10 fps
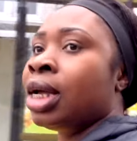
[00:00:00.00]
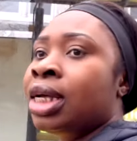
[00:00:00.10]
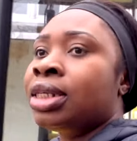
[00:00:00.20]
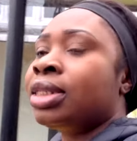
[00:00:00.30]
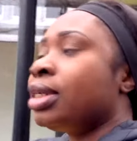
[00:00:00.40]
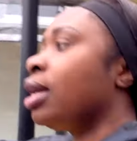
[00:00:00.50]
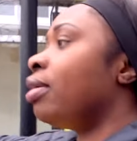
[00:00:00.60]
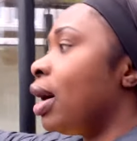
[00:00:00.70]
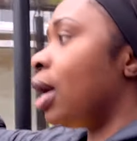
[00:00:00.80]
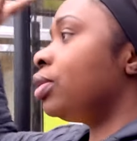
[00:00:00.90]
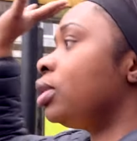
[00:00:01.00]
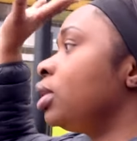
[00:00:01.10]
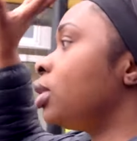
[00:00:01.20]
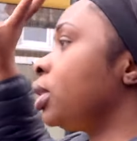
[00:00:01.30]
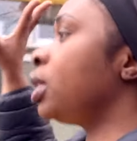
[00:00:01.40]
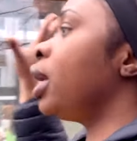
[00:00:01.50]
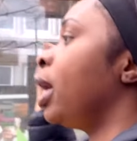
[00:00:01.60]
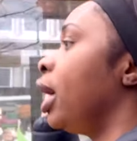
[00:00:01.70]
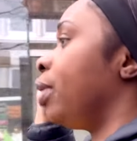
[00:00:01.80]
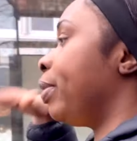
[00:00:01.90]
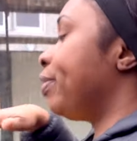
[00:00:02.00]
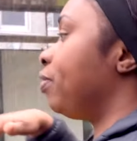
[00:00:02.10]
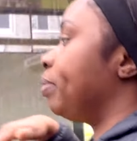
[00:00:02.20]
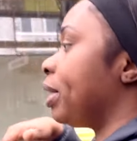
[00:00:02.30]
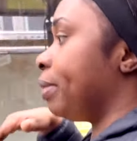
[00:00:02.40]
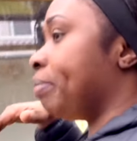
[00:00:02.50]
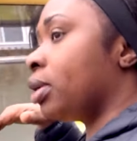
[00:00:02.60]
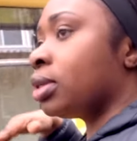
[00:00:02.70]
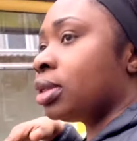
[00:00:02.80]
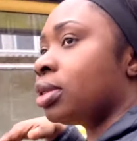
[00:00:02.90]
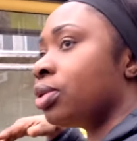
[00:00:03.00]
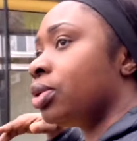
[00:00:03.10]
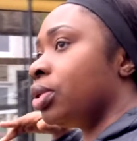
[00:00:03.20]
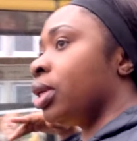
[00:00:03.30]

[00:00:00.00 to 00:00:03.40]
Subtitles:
stick around and wait for my bus to